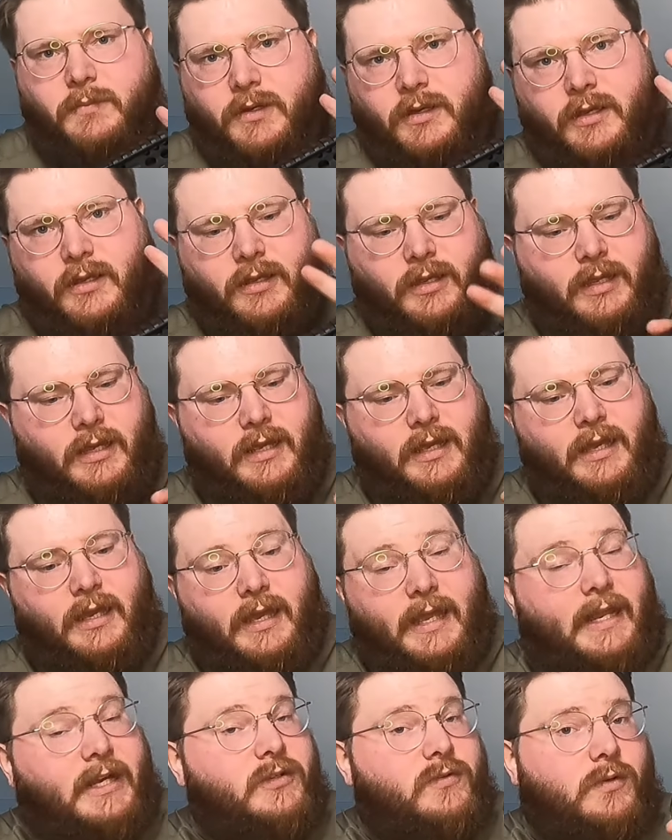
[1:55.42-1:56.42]
my
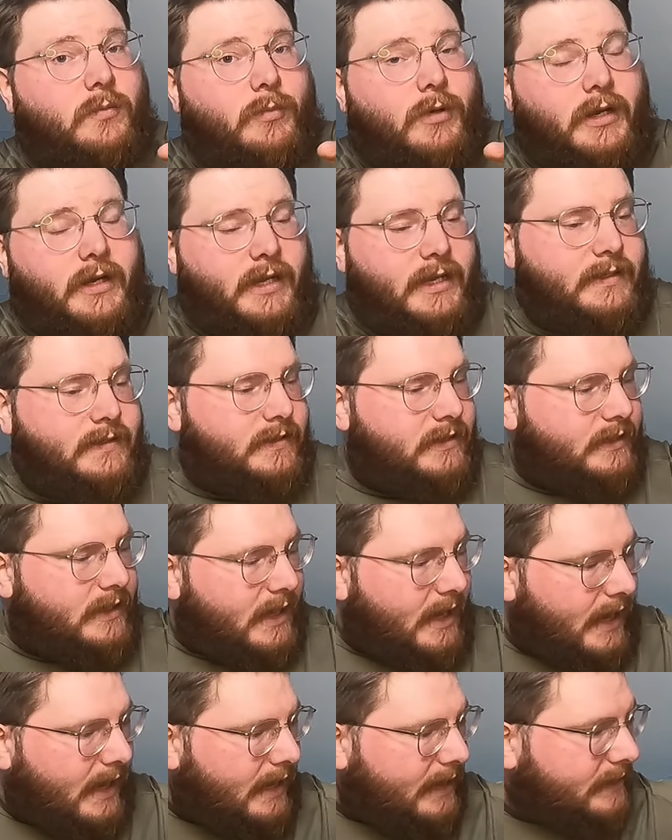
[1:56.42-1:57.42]
actual Mark 18
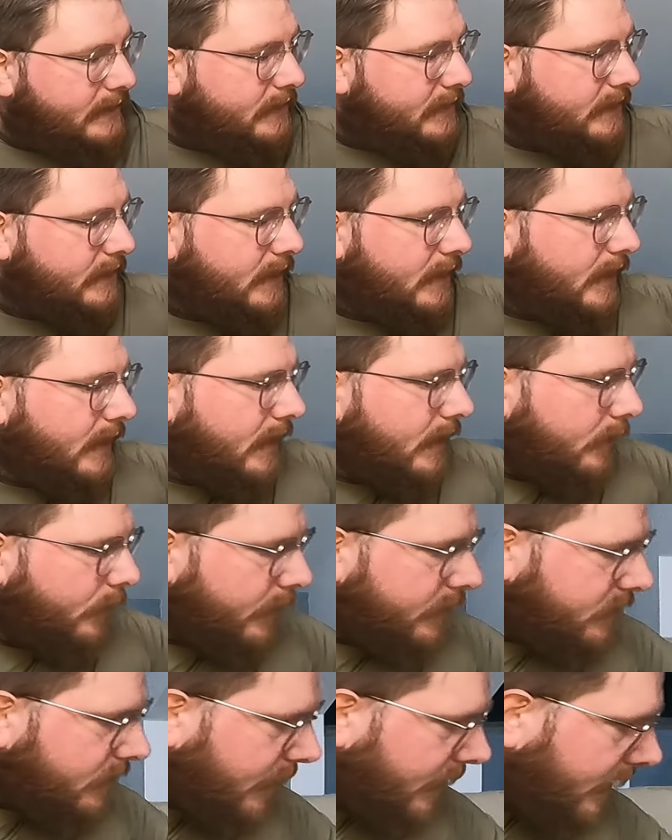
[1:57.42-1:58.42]
has,
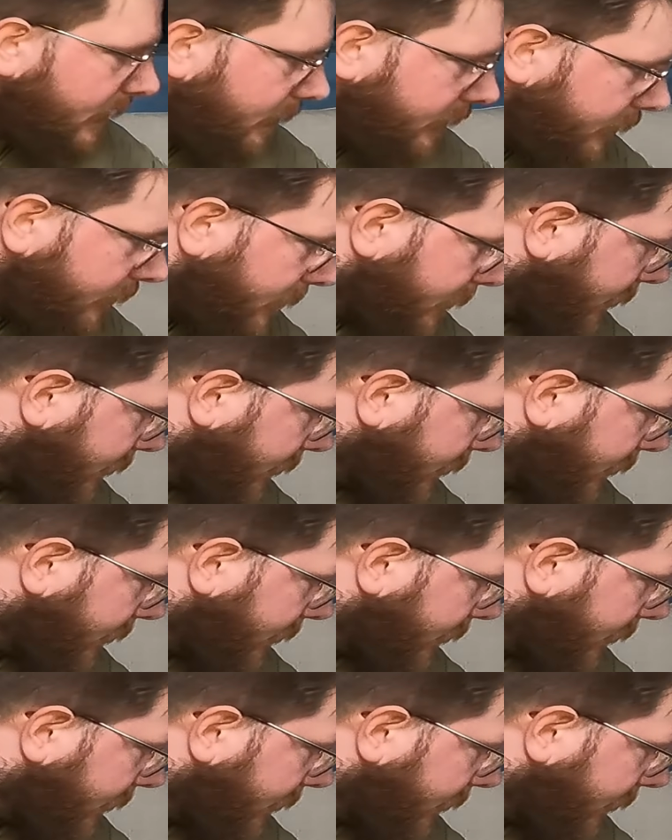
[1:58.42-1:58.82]
which I have